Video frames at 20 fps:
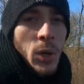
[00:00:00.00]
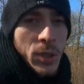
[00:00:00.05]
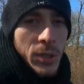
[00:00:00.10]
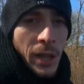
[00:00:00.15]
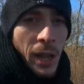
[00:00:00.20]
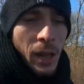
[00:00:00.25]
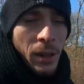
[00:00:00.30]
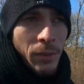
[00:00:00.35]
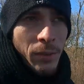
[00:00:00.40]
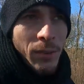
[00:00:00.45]

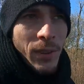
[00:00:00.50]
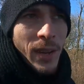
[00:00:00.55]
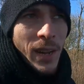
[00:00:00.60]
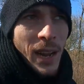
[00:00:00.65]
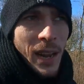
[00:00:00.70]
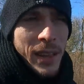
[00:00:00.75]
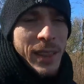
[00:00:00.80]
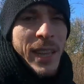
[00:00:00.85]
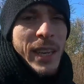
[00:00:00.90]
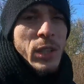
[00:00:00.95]
yourself
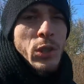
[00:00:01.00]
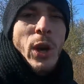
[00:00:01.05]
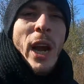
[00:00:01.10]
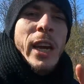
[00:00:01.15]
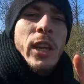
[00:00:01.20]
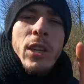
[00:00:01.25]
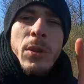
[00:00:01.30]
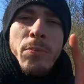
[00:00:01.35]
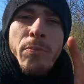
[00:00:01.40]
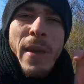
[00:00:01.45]
than
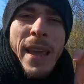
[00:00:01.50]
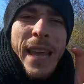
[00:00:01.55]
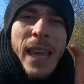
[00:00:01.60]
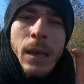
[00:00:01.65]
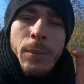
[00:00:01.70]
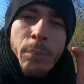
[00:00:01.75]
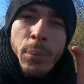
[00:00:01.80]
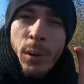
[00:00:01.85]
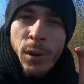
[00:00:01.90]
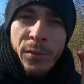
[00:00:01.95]
trying to
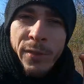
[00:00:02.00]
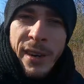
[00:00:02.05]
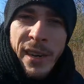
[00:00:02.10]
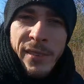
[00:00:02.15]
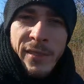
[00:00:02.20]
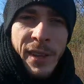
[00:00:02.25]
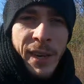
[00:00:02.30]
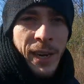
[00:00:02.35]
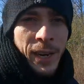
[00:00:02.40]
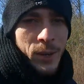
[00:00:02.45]
make a
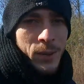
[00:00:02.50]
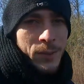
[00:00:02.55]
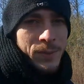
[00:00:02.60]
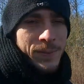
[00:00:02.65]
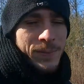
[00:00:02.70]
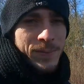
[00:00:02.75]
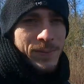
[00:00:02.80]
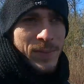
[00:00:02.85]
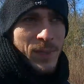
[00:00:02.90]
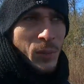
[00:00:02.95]
perfect video,
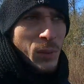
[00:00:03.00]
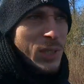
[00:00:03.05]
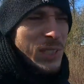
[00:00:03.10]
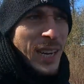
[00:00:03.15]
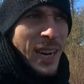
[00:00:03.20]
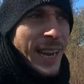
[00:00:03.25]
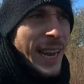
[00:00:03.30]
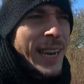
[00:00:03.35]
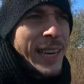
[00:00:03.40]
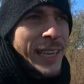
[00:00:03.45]

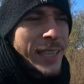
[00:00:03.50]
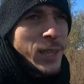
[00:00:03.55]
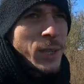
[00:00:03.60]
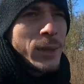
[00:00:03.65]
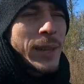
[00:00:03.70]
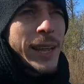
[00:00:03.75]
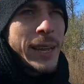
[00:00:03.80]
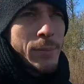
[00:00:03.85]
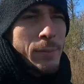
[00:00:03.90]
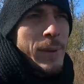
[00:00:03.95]
which I hate. I
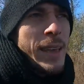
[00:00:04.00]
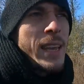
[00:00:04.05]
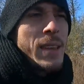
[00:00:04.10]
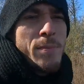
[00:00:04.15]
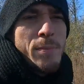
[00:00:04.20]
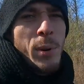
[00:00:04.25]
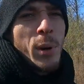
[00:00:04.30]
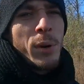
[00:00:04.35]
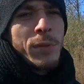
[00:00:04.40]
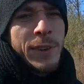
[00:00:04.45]
don't like
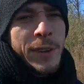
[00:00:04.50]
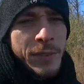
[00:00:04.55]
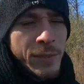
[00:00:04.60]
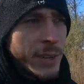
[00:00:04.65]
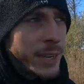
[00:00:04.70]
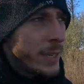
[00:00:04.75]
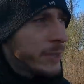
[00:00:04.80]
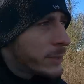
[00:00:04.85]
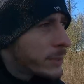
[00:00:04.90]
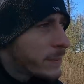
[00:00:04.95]
making perfect
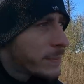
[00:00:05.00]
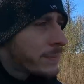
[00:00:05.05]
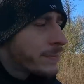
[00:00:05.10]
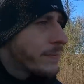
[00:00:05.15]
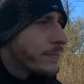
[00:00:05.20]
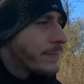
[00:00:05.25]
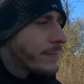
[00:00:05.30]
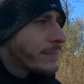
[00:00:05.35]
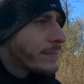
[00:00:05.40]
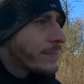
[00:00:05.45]
videos.
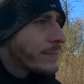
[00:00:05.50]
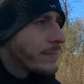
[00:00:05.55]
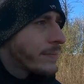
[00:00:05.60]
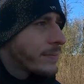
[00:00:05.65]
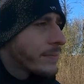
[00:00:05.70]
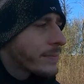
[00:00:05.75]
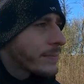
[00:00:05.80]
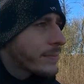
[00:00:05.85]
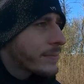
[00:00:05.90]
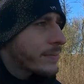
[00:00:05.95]

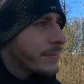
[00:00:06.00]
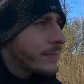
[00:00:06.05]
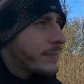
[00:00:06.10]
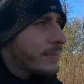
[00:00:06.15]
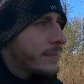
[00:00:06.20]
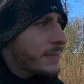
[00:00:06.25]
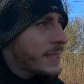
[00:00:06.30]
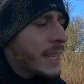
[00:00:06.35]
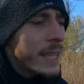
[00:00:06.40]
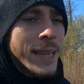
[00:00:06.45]

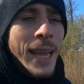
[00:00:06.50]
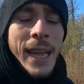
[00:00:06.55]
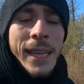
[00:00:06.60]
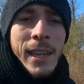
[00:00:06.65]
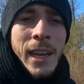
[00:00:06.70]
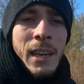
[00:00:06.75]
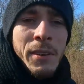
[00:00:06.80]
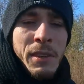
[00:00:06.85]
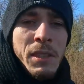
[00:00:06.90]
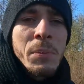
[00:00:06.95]
And
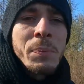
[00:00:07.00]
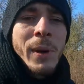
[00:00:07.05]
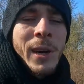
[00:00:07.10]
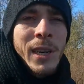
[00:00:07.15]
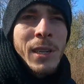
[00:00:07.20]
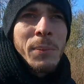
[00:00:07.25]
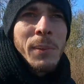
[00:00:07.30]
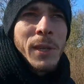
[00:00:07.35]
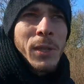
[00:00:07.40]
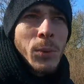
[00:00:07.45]
that kind of
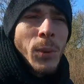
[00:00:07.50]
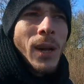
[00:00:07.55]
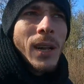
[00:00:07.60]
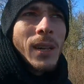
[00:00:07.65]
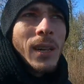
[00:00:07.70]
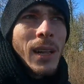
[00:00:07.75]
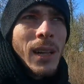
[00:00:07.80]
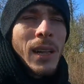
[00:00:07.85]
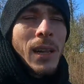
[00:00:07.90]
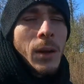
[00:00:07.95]
inspired me as
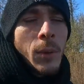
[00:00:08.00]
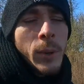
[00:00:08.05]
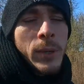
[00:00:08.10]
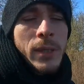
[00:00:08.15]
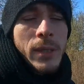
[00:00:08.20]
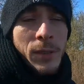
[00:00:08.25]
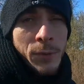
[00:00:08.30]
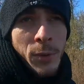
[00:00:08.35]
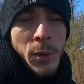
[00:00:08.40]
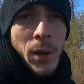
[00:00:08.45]
well,
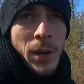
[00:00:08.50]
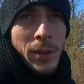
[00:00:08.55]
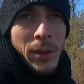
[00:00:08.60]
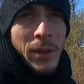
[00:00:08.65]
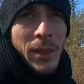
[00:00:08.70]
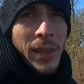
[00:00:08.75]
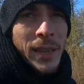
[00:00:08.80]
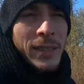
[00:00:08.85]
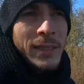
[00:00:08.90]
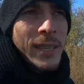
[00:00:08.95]
with a few
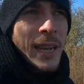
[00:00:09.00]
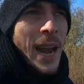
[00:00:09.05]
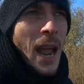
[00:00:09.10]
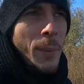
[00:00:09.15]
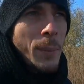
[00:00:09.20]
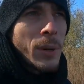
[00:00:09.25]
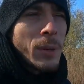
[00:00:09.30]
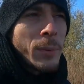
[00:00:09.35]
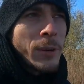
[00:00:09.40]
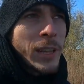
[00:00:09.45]
other things that
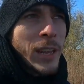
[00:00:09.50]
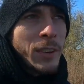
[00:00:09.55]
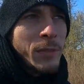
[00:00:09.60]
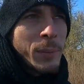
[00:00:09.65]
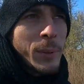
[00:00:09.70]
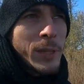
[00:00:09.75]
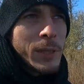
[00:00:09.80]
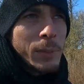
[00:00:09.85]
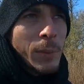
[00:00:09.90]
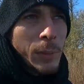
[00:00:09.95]
happened in my life,
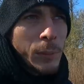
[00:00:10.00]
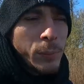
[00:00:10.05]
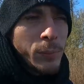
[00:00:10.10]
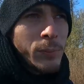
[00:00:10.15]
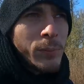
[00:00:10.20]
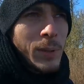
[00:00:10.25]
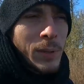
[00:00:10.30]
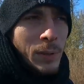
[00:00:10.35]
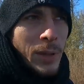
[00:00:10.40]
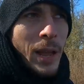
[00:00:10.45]
but but
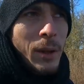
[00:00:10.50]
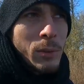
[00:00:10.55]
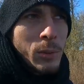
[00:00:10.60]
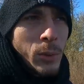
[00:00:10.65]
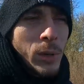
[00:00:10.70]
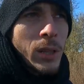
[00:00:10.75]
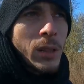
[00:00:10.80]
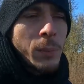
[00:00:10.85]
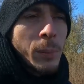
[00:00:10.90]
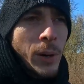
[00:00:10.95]
but that
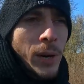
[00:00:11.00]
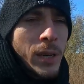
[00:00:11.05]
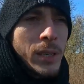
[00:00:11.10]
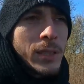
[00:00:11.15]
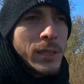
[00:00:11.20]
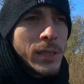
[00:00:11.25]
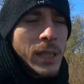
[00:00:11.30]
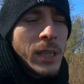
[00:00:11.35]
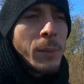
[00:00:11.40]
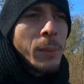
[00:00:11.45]
was one of the
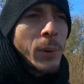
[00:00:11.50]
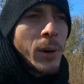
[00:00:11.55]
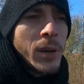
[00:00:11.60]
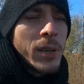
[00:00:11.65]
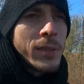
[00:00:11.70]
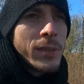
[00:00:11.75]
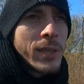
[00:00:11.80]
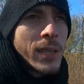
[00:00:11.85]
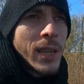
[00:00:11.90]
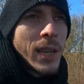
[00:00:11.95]
parts, key
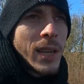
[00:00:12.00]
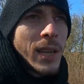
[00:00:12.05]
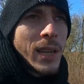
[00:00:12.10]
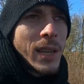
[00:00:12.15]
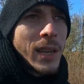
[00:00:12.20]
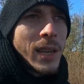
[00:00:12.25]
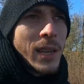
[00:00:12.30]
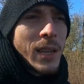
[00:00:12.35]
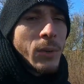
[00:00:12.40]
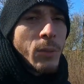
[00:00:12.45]
parts,
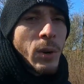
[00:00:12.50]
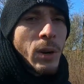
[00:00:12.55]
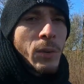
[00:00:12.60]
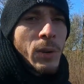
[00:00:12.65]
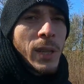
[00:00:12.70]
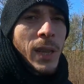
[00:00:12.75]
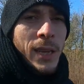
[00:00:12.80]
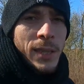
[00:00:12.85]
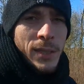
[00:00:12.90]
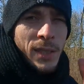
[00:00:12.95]
where I
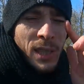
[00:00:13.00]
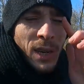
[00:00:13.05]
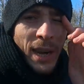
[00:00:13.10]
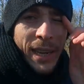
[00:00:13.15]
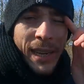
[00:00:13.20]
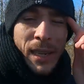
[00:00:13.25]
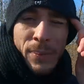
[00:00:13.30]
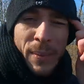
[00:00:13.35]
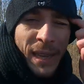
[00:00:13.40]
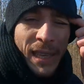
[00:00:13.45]
realized, you know,
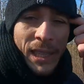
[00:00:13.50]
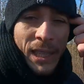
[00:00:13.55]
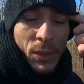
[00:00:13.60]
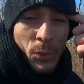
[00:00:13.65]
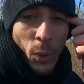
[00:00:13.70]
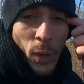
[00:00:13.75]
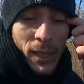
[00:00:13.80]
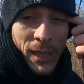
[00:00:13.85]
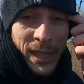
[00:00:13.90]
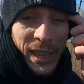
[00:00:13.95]
I can make
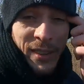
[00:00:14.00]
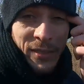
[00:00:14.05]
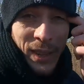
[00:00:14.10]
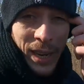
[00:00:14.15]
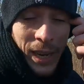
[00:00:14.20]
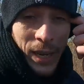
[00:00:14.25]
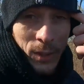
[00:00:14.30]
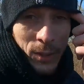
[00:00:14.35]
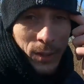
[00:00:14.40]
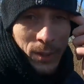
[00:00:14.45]
these one take
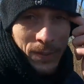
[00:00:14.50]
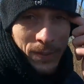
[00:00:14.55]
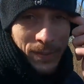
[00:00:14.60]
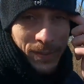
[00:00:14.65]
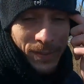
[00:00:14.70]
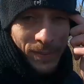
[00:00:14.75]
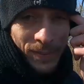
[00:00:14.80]
videos.